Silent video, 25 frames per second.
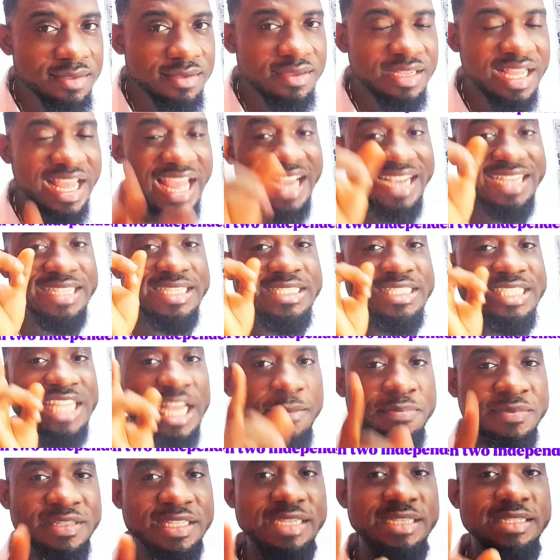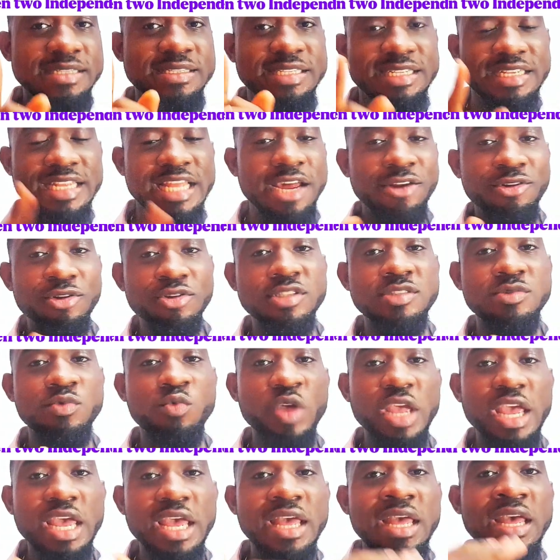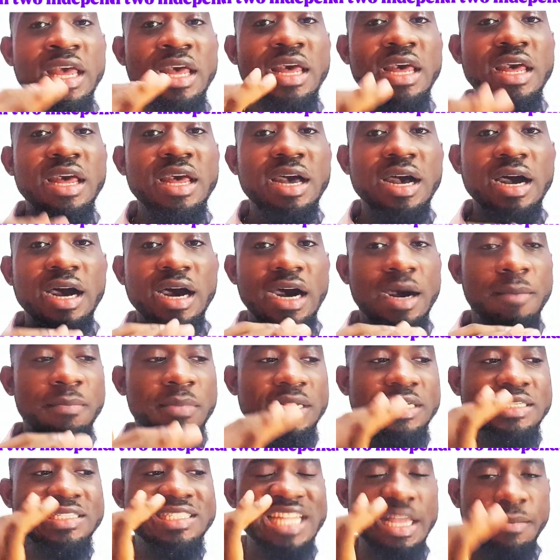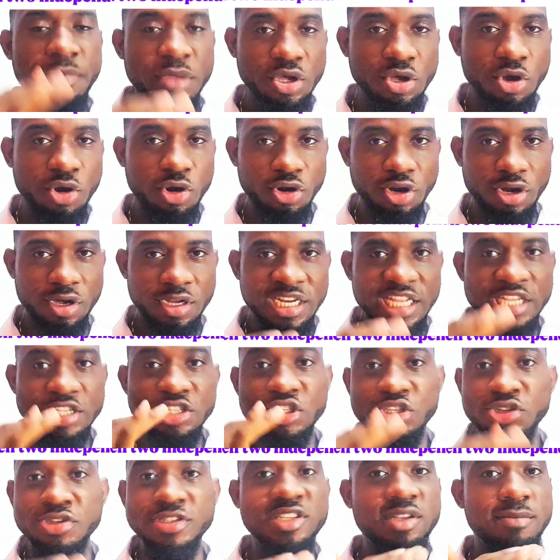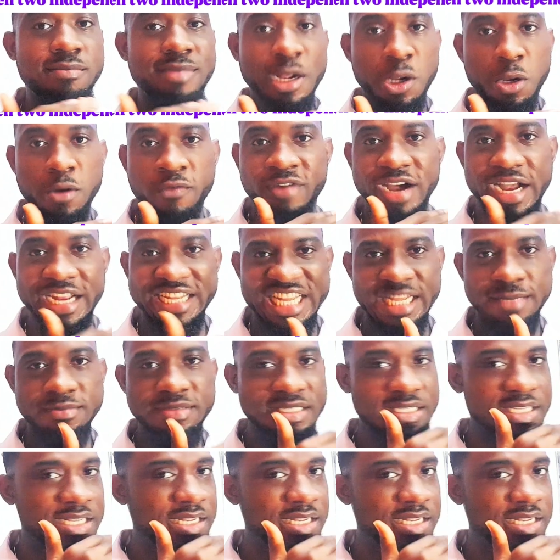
in scenarios where the semicolon is used to mark off items in the